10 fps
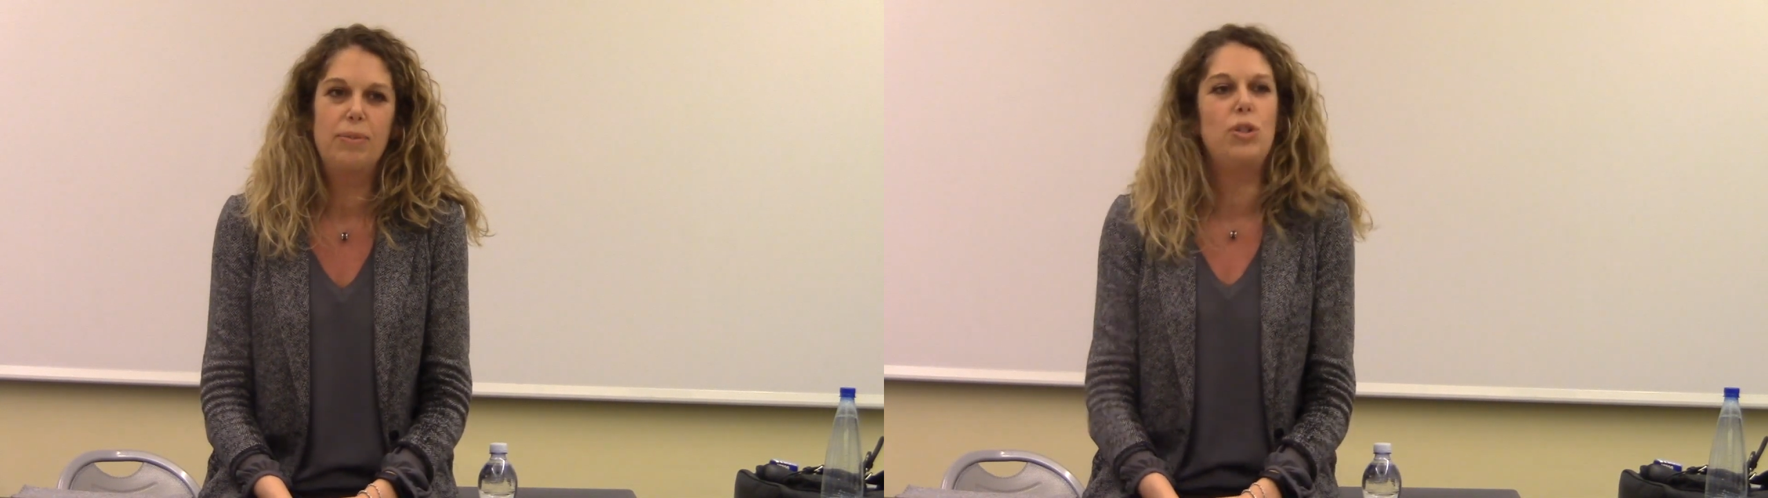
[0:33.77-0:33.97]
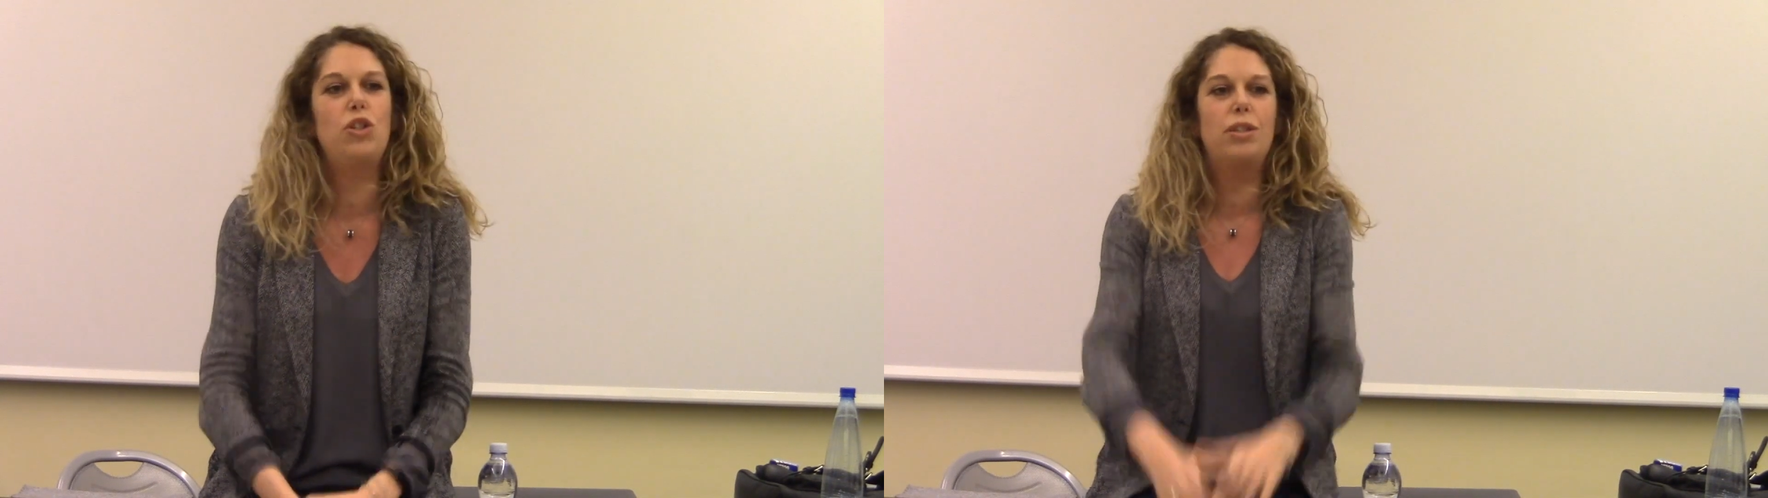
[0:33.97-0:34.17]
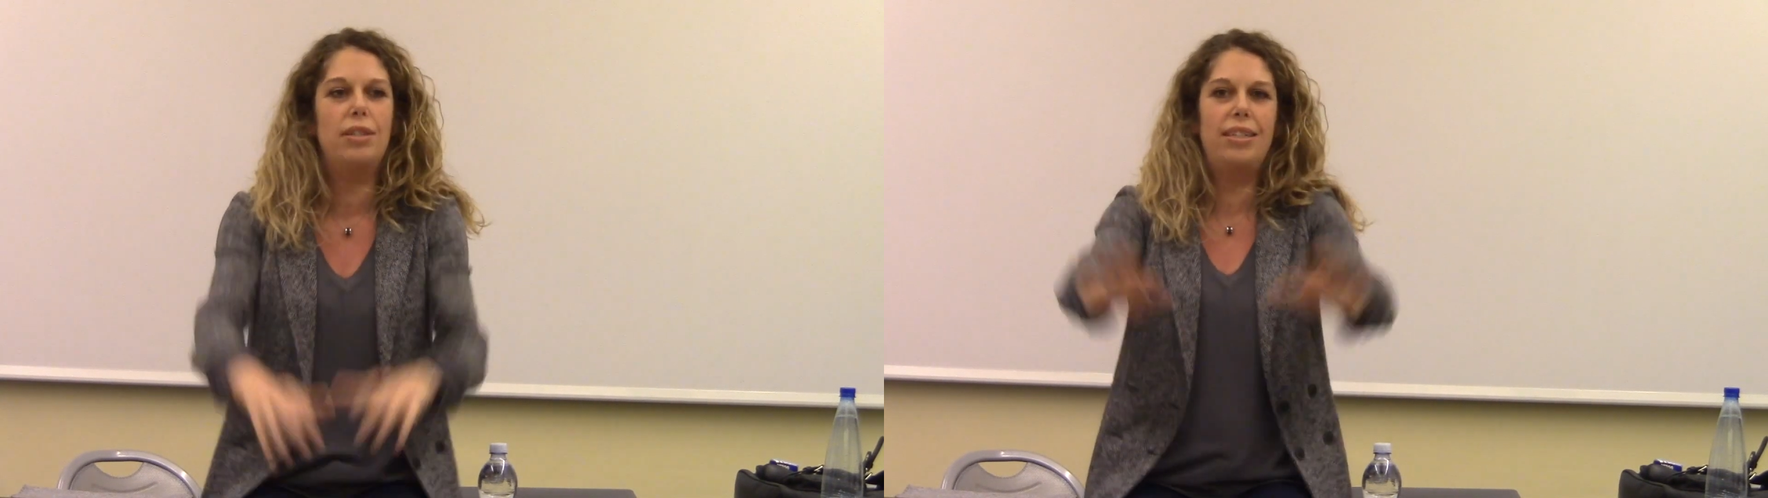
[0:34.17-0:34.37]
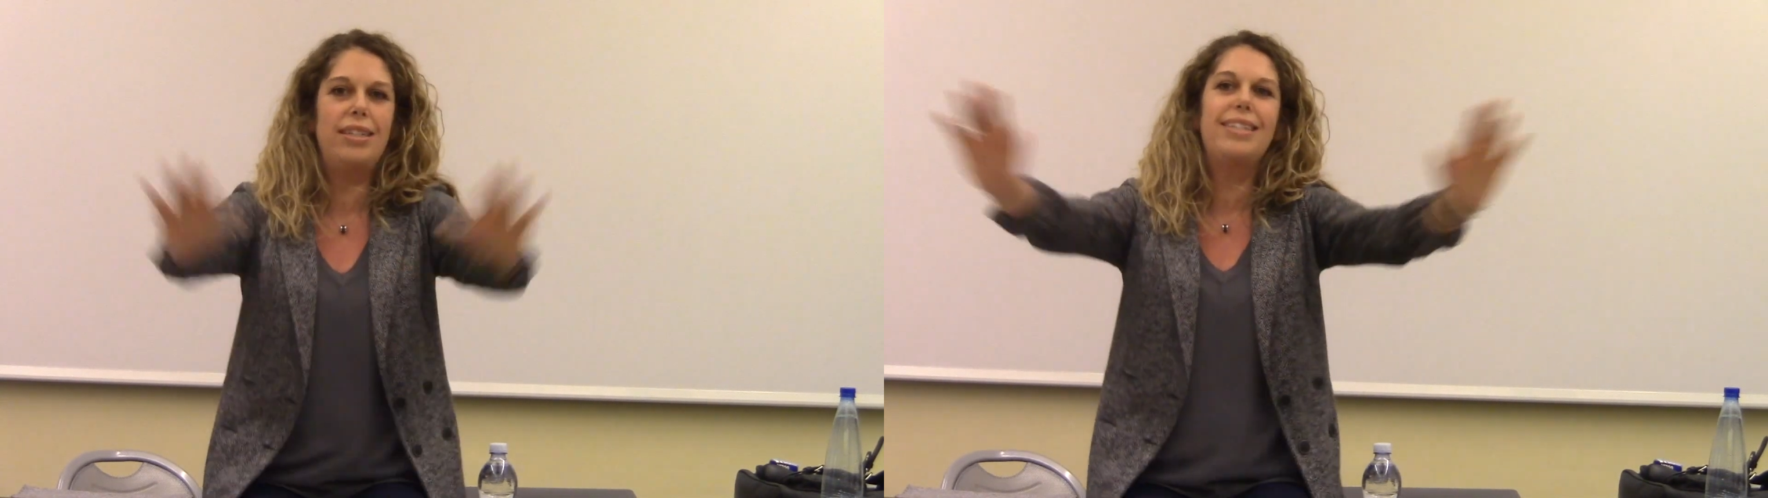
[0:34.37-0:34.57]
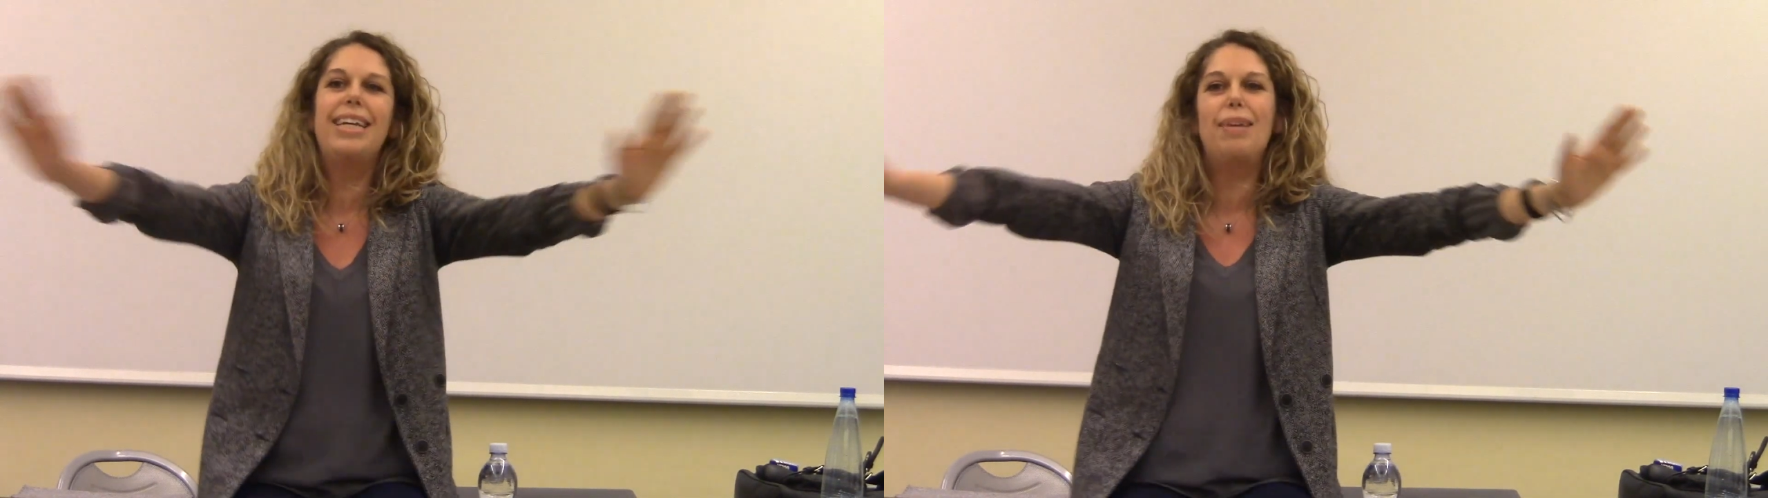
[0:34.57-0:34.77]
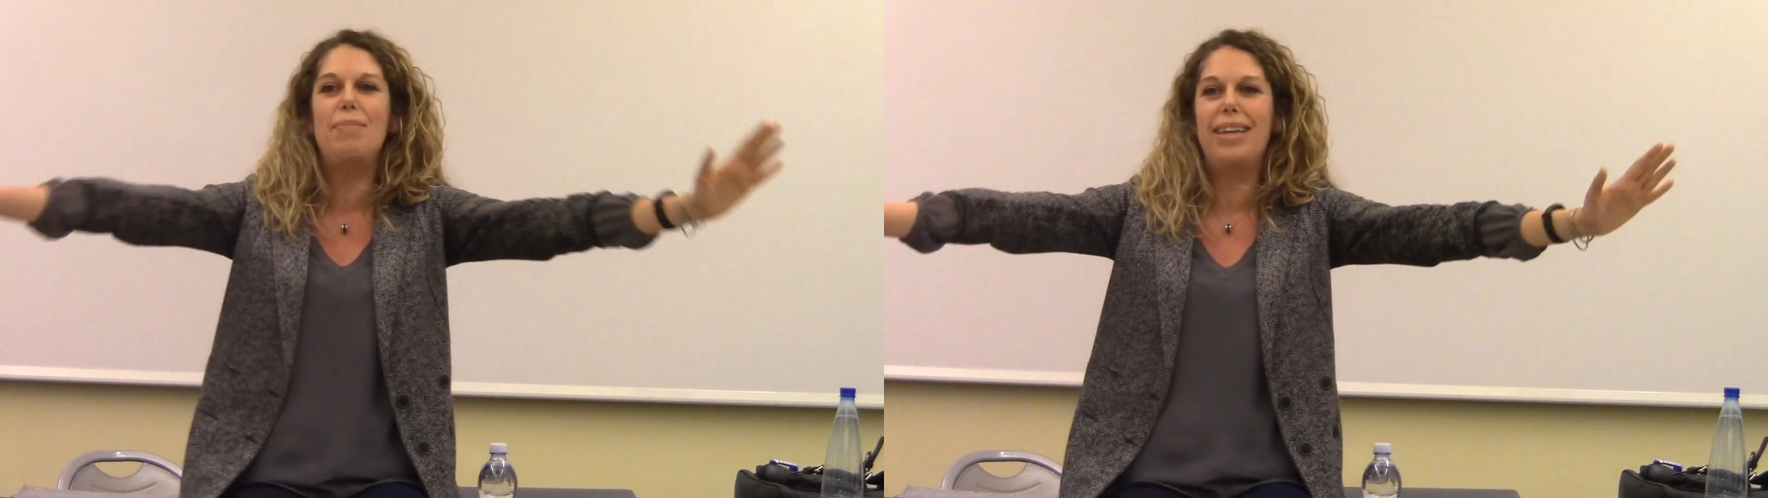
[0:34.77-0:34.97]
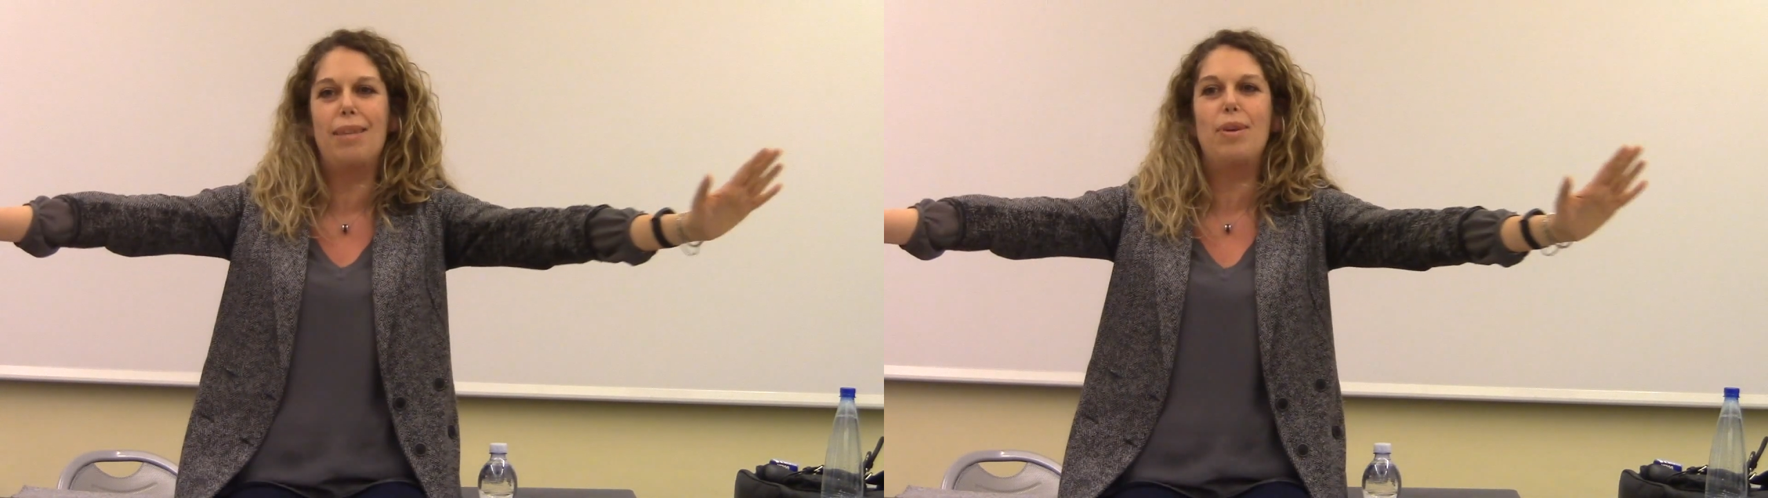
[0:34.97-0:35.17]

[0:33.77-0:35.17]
which since then became